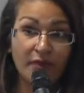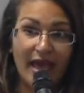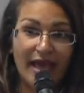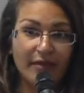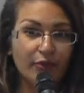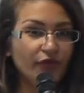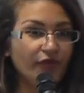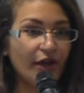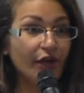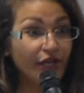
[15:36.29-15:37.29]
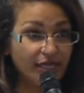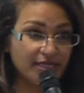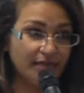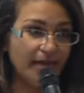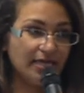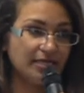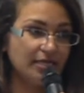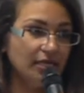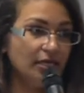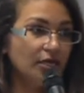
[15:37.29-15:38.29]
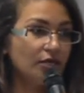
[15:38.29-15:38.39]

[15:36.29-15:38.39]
and improve their earnings capacity